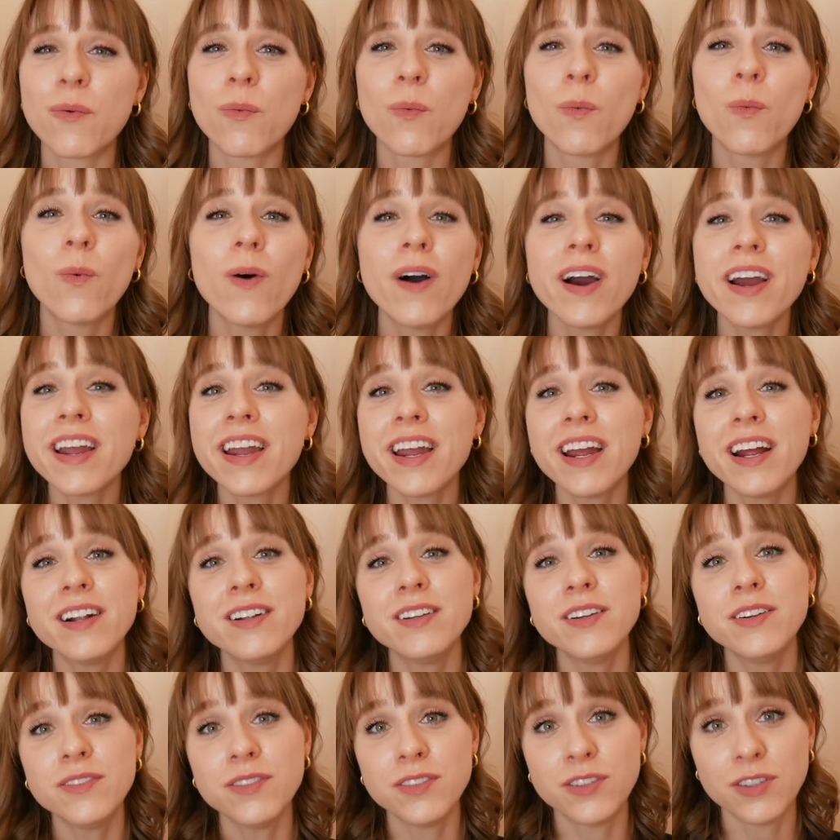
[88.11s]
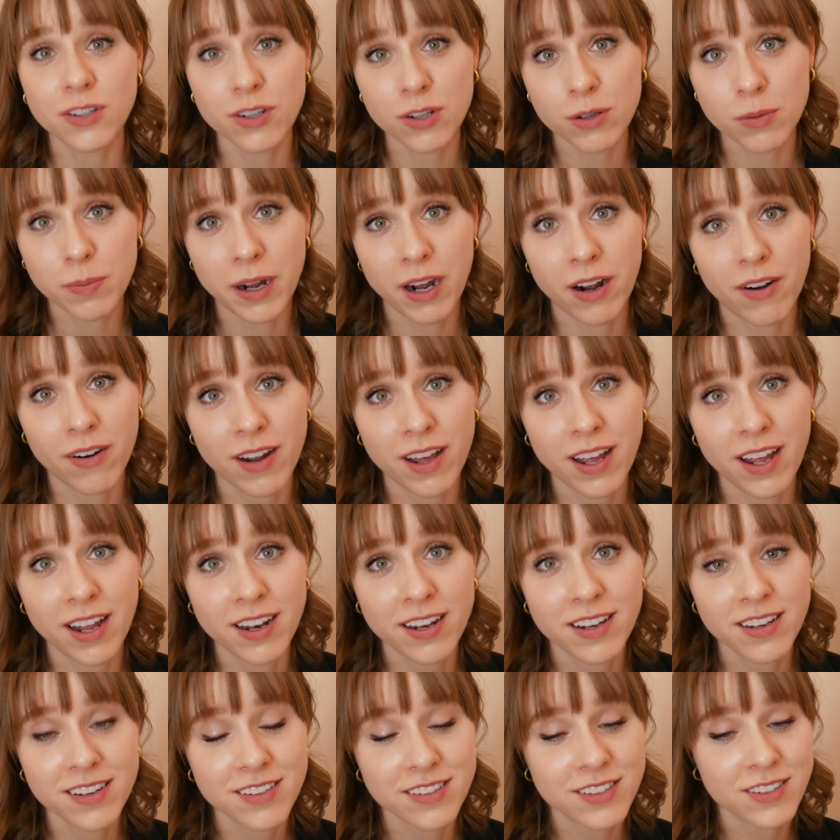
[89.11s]
what can you do about
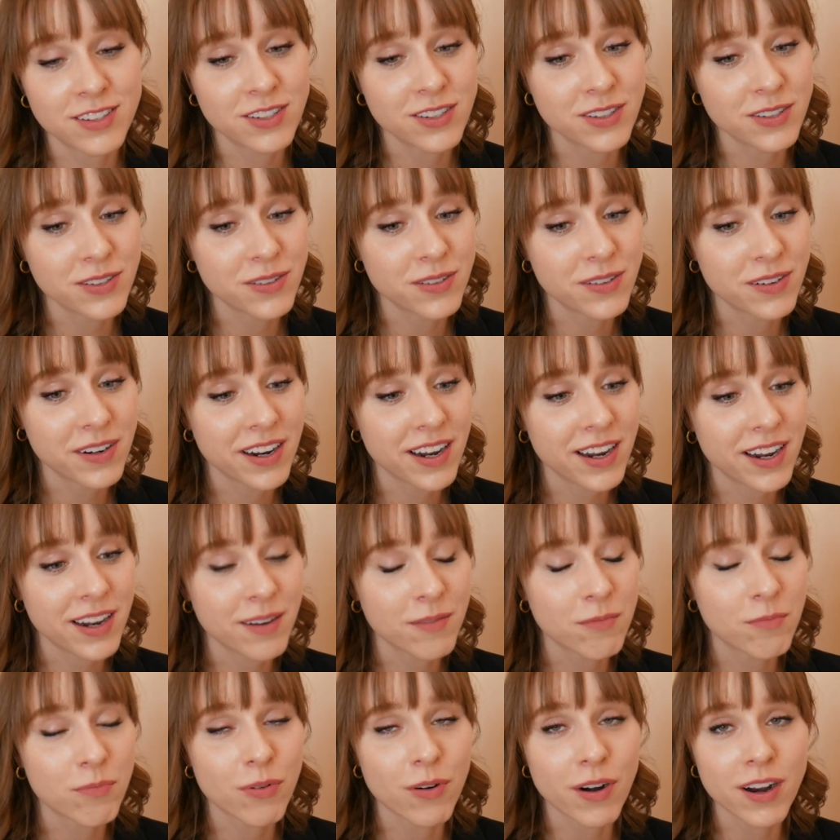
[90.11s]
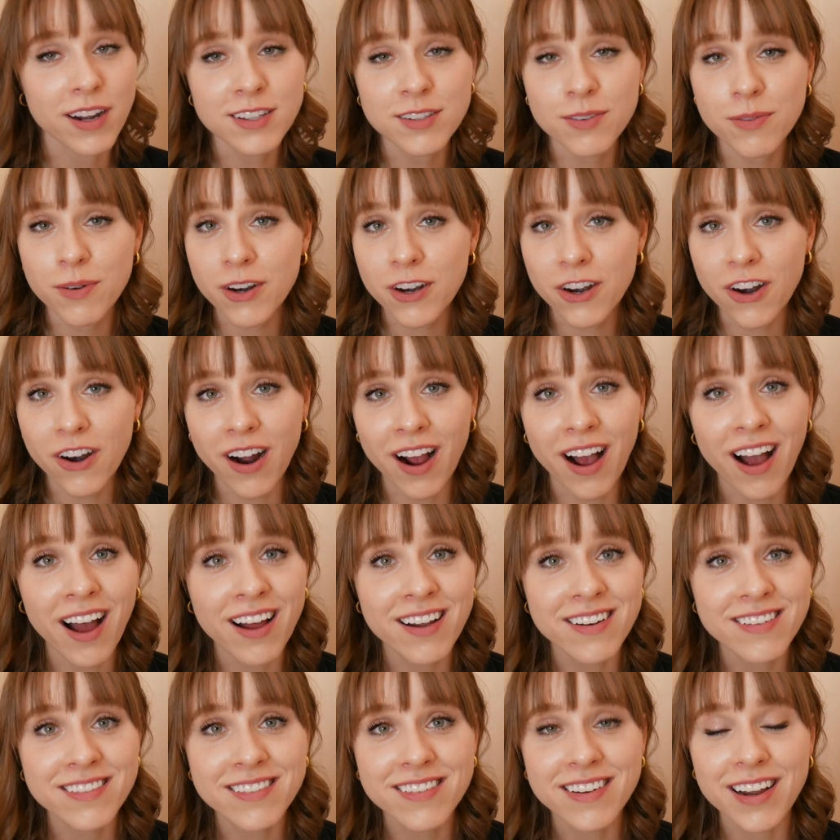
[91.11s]
it to embrace where you're at